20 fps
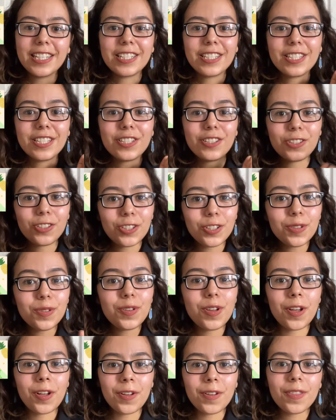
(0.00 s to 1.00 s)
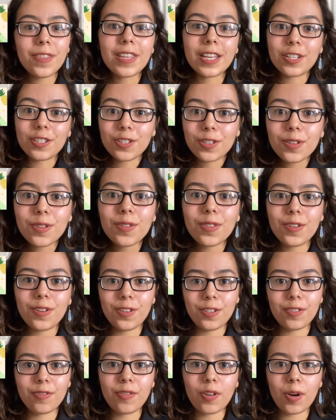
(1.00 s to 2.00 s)
did you know that
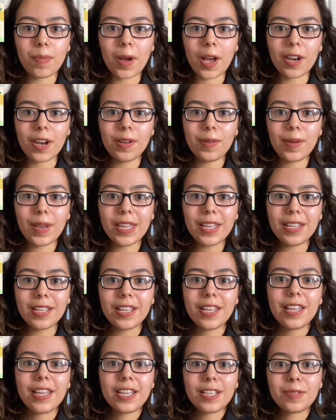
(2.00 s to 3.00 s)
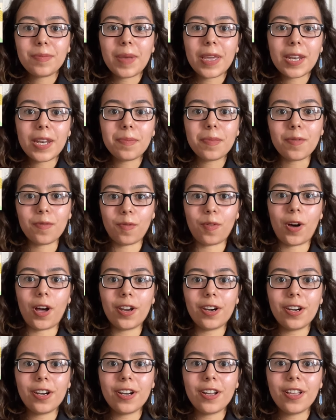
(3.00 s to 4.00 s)
2/3 of our body weight is made up of
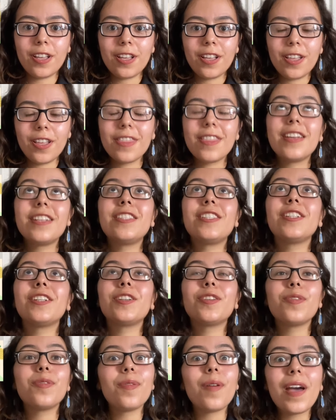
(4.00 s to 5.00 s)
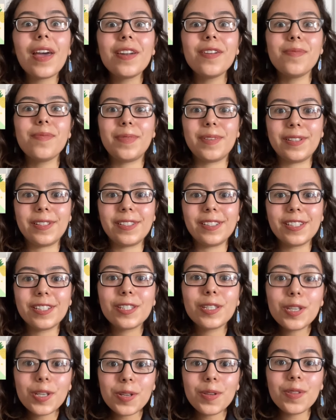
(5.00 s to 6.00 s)
water? That's incredible.
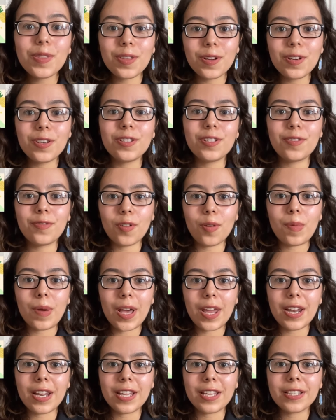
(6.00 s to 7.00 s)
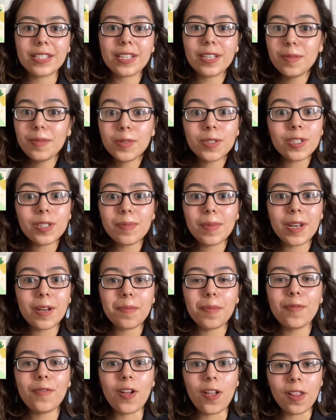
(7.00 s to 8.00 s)
2/3 of our bodies are mostly made up
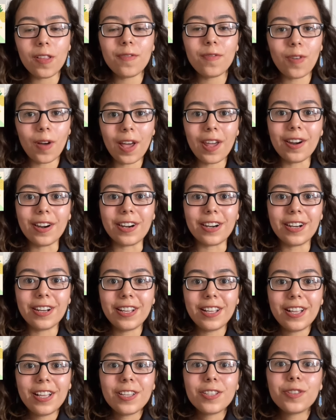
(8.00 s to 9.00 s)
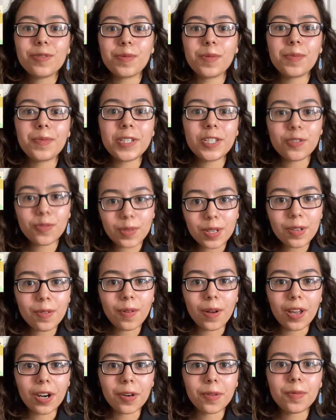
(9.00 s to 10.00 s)
of all of water. So when we drink
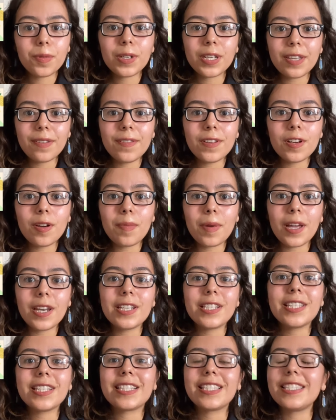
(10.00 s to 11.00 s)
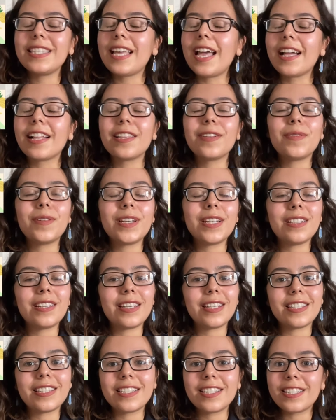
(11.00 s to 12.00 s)
water, we're giving our bodies exactly what it
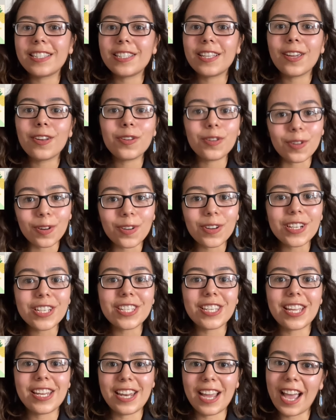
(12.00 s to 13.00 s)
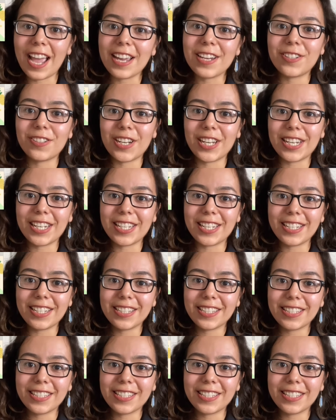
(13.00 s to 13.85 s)
needs to stay nourished and hydrated.